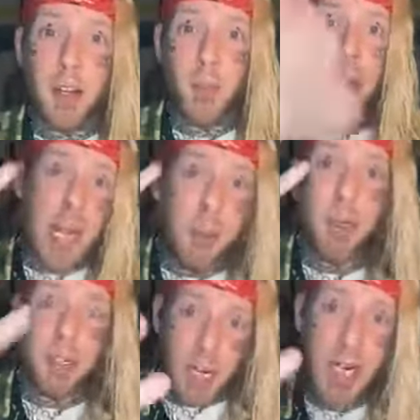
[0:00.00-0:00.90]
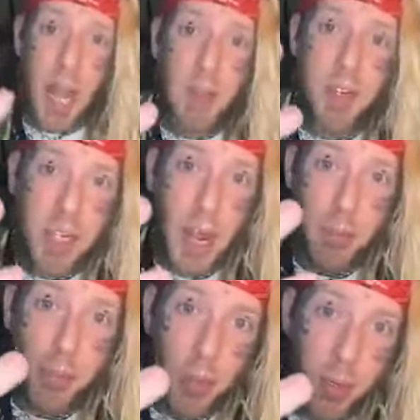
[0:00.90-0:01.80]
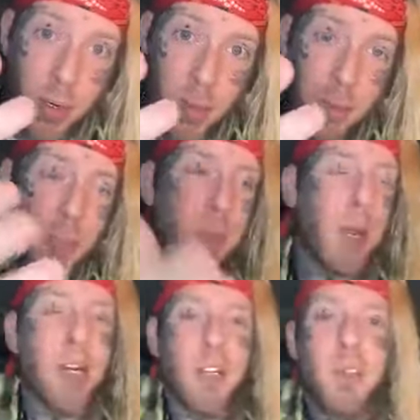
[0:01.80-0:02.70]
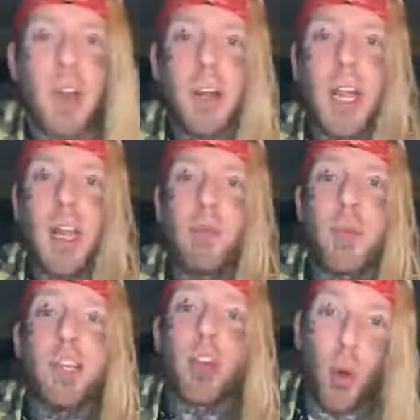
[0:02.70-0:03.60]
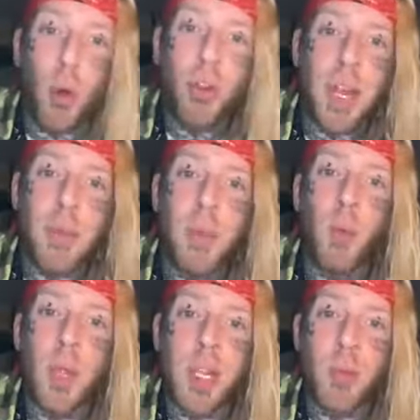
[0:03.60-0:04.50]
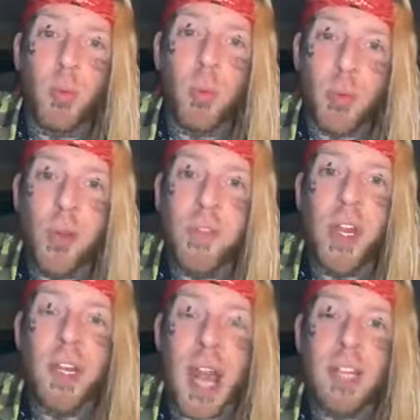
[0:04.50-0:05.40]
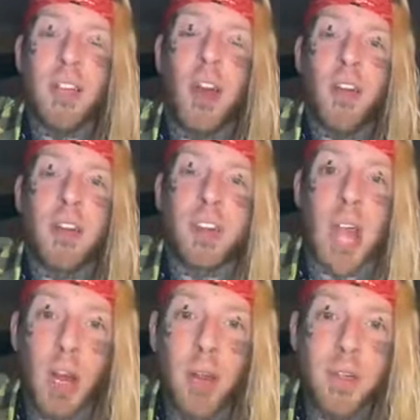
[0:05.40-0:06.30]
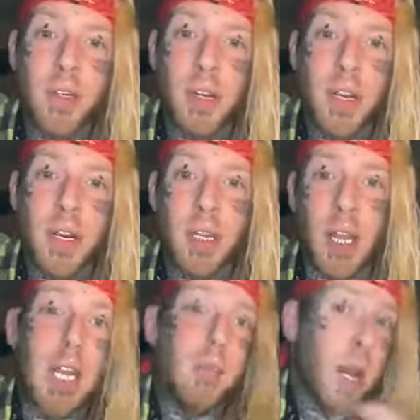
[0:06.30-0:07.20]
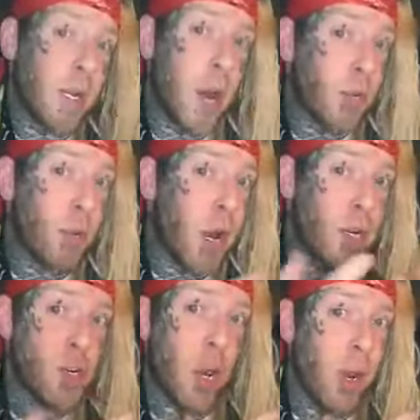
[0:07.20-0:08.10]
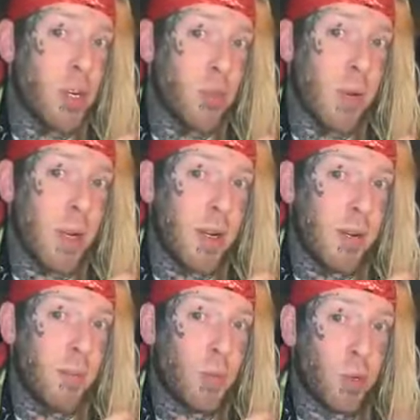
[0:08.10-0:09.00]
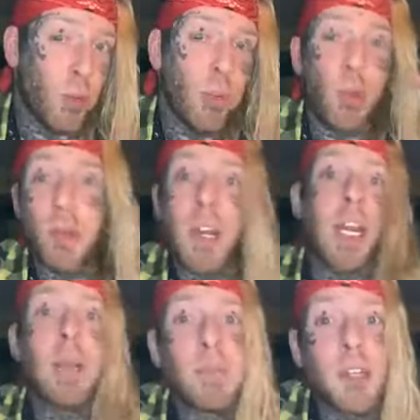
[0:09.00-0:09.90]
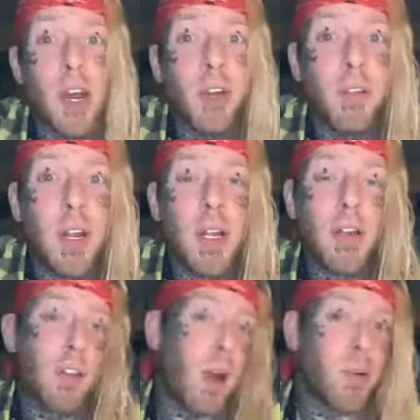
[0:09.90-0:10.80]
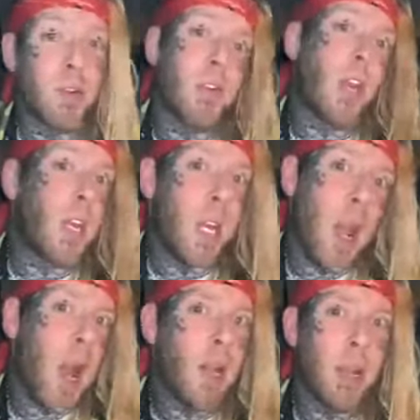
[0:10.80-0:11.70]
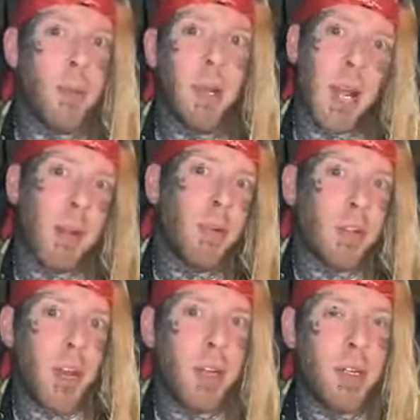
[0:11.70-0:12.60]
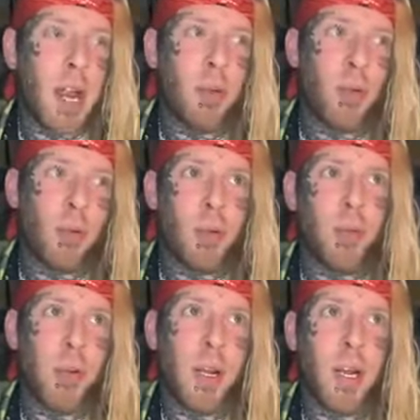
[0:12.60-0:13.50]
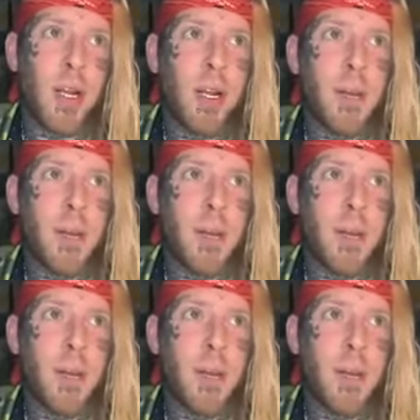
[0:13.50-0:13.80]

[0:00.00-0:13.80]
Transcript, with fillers: My neighbor didn't have a dent puller, but I just felt like if we told him that we could remove the dents ourselves, that he might not try and charge me to remove it himself. So I was just like, yeah, like my neighbor's got a dent remover, like